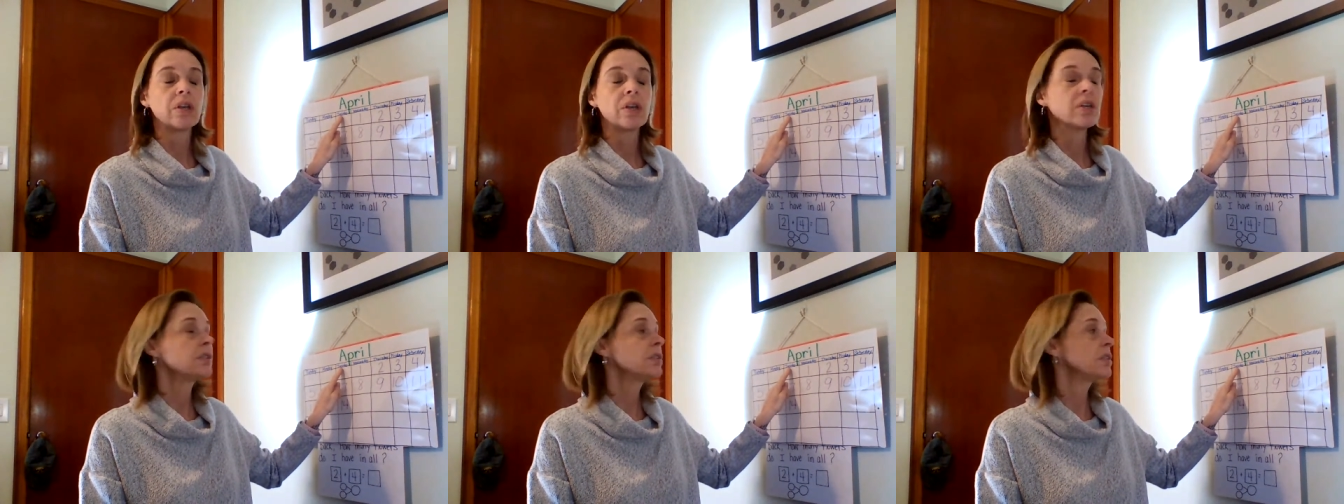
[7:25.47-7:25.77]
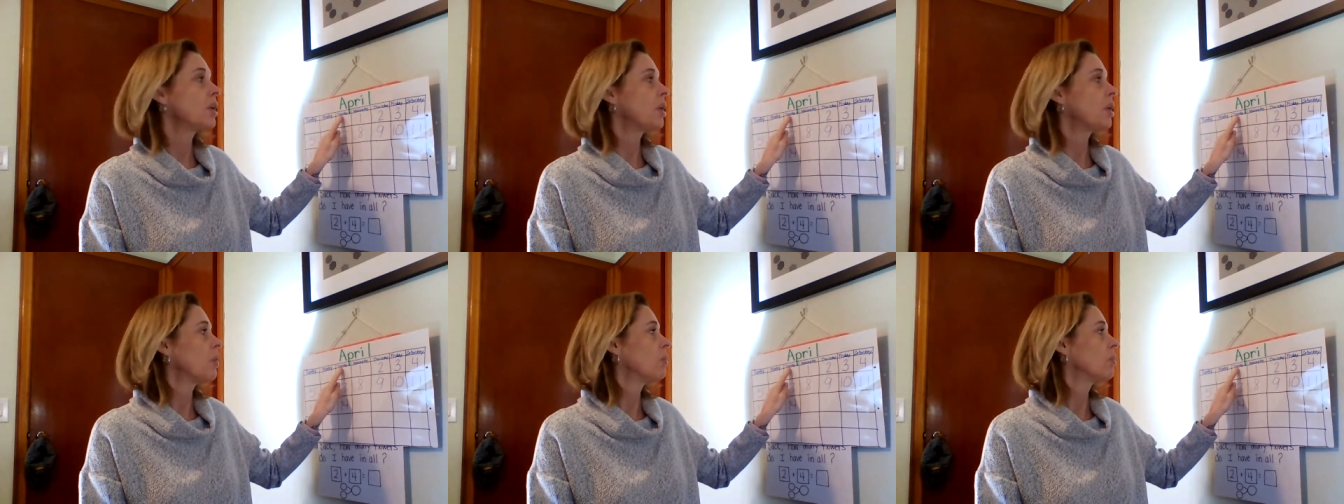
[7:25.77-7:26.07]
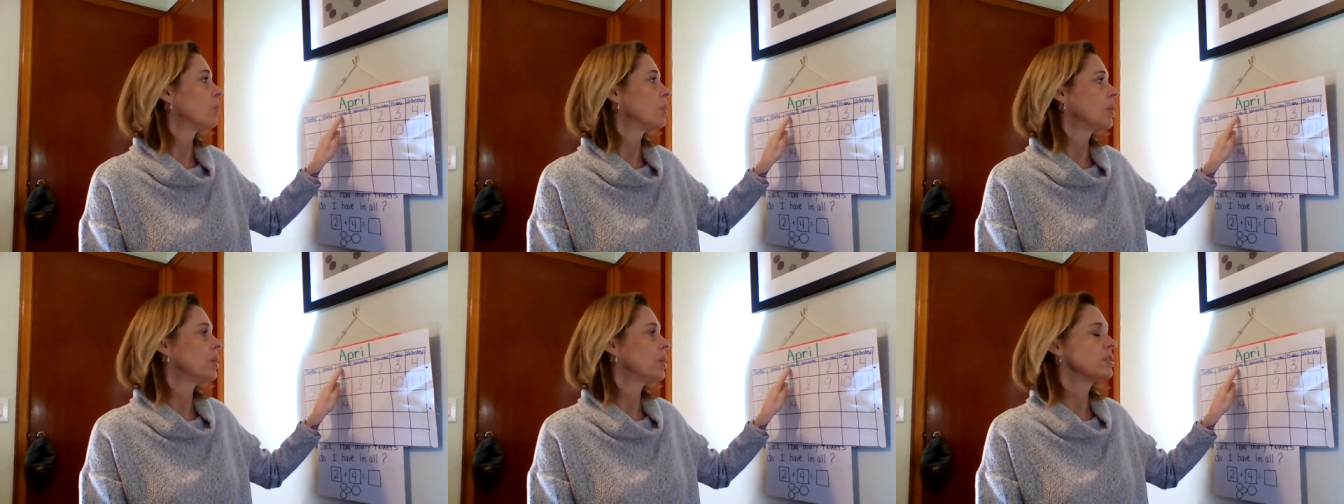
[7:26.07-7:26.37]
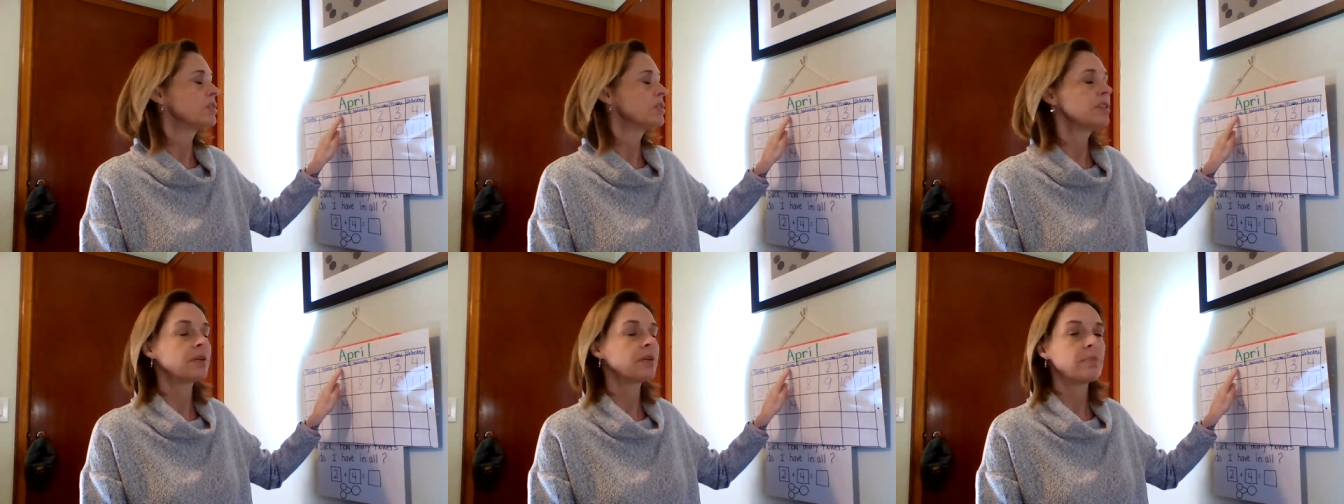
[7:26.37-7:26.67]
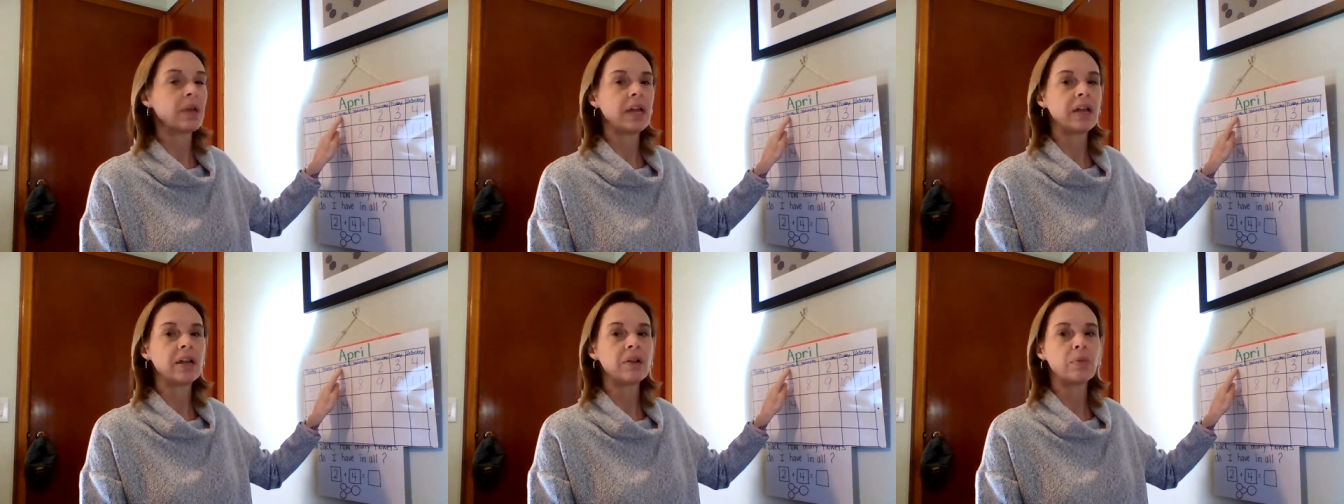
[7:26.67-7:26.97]
So words are
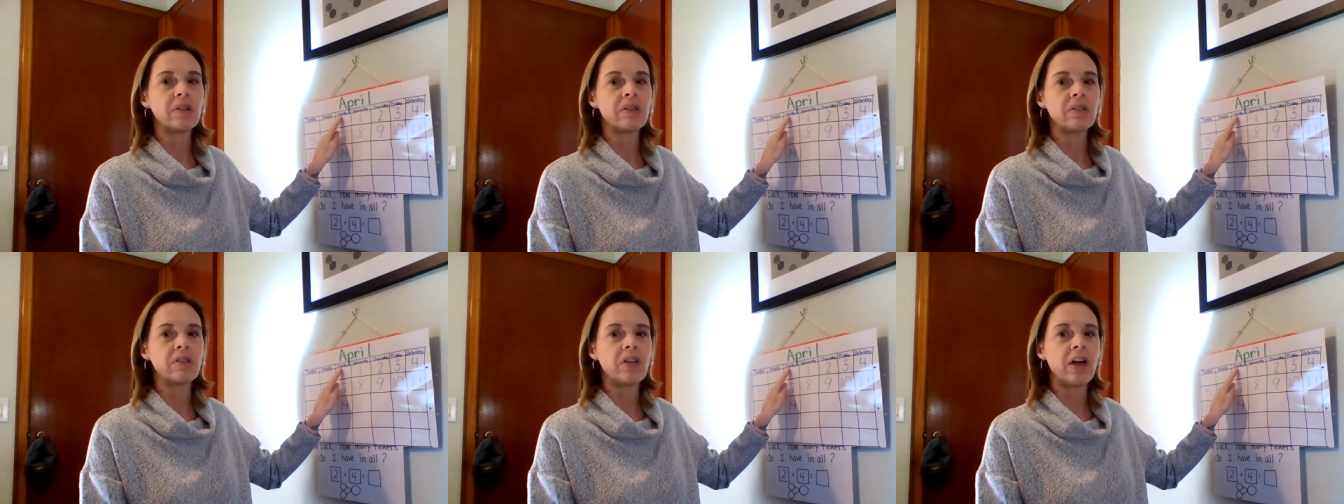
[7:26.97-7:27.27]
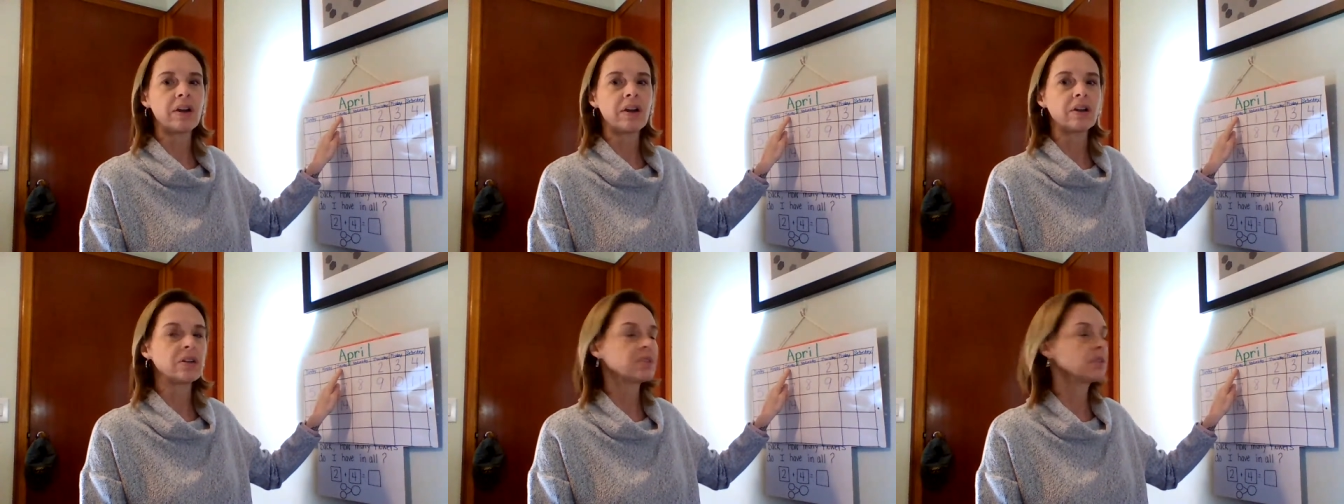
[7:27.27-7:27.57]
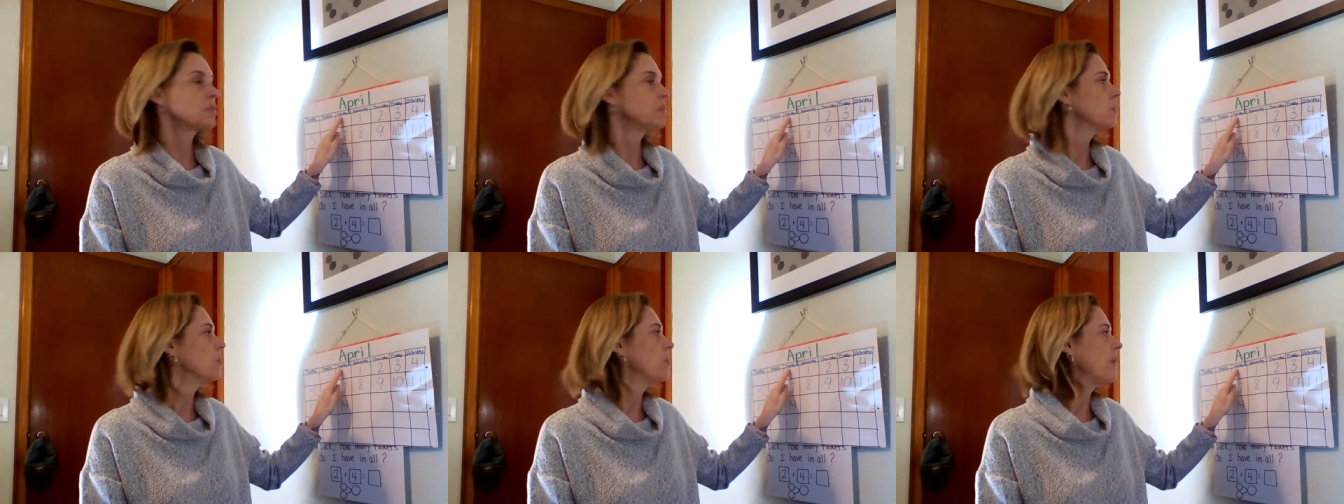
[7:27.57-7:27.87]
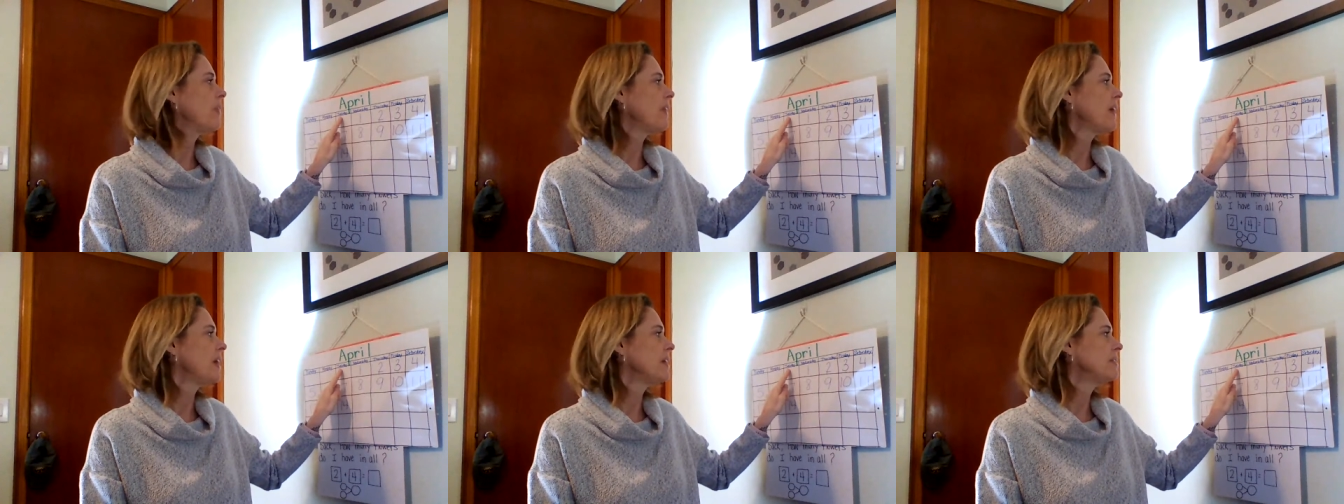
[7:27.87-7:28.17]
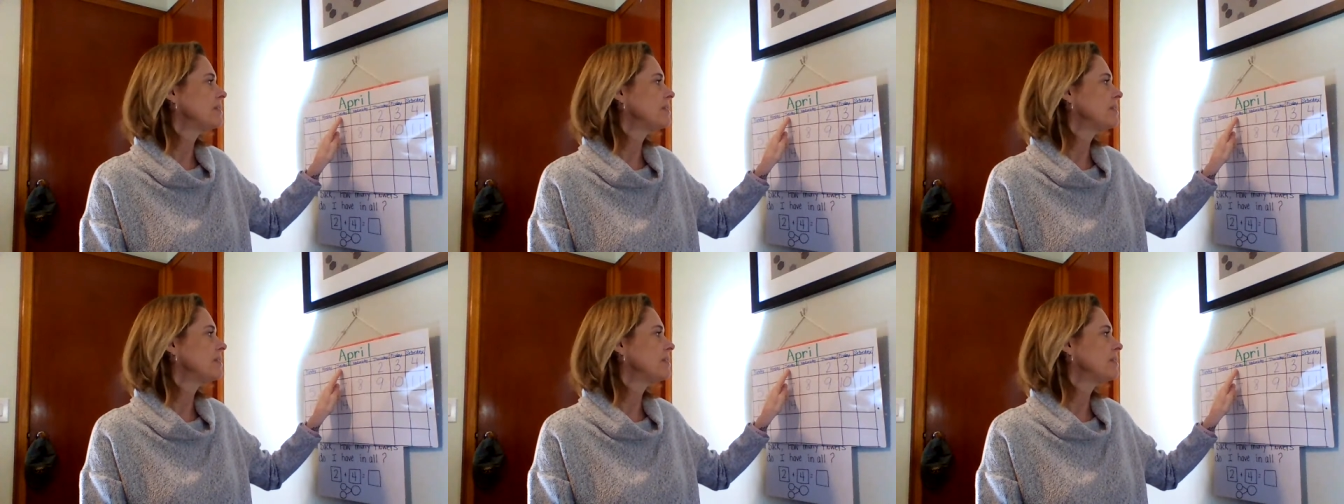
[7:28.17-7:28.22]
made with letters. When they